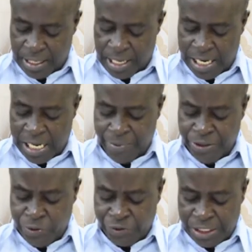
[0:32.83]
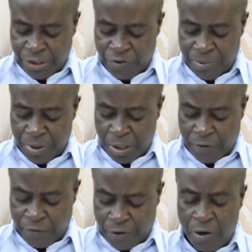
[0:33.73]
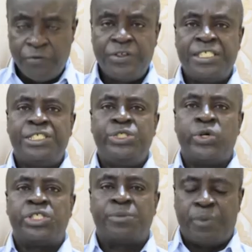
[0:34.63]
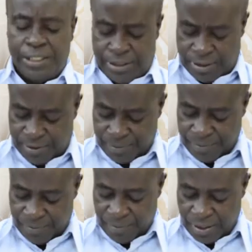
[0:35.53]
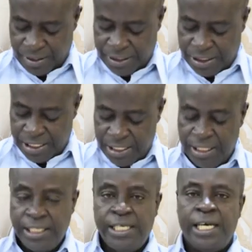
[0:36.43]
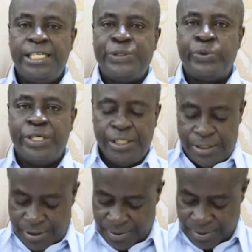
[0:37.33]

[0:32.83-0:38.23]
"I am innocent of the blood of this just person. See ye to it."